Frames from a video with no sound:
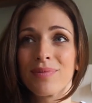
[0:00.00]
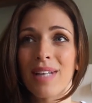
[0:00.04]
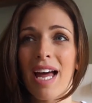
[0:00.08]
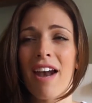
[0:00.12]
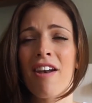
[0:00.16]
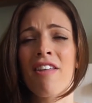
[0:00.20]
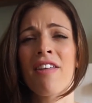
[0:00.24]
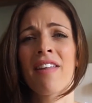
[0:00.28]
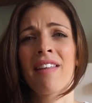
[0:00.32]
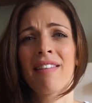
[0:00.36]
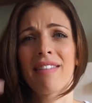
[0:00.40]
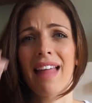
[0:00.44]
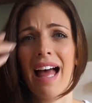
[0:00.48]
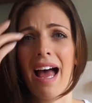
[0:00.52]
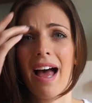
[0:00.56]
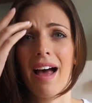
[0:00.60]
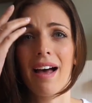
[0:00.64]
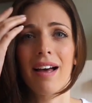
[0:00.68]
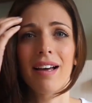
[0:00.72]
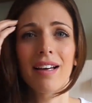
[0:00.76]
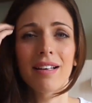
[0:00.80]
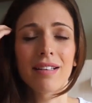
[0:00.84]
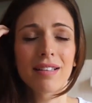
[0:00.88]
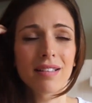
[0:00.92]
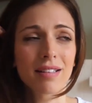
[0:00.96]
And I think
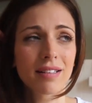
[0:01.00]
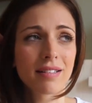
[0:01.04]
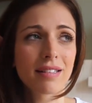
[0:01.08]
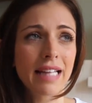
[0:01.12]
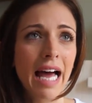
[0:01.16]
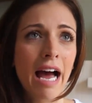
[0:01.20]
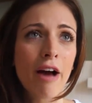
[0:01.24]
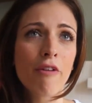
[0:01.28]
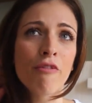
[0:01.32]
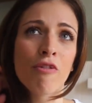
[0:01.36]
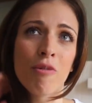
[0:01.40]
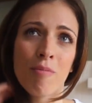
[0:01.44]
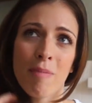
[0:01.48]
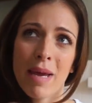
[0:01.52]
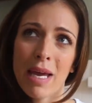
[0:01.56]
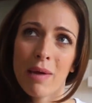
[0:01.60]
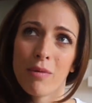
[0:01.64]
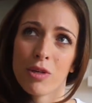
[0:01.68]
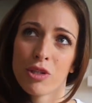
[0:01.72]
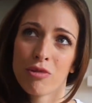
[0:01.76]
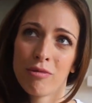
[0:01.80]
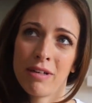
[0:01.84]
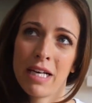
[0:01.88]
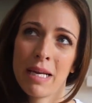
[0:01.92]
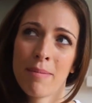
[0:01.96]
that for me
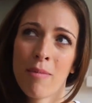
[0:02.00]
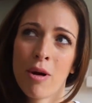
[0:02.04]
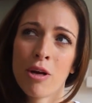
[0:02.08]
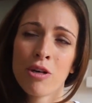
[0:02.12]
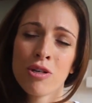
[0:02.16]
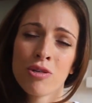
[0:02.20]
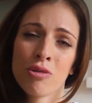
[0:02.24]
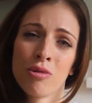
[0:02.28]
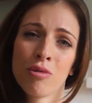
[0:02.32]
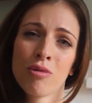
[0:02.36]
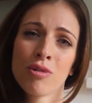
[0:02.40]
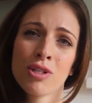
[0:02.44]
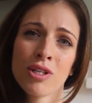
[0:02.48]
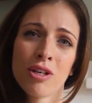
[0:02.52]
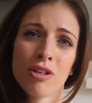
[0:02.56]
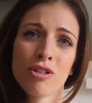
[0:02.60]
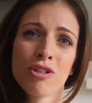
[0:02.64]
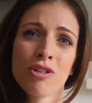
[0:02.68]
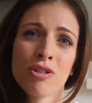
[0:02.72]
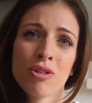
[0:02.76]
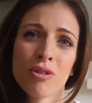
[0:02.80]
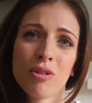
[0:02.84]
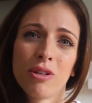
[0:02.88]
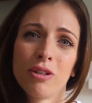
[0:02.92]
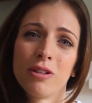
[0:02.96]
was really emotional, because I
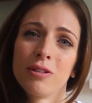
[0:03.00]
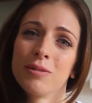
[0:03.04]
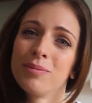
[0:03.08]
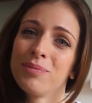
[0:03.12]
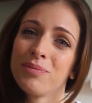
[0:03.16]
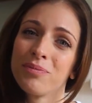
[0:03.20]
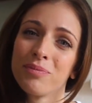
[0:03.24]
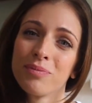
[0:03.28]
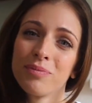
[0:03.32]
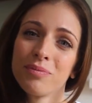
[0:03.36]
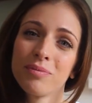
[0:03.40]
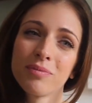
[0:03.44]
just thought,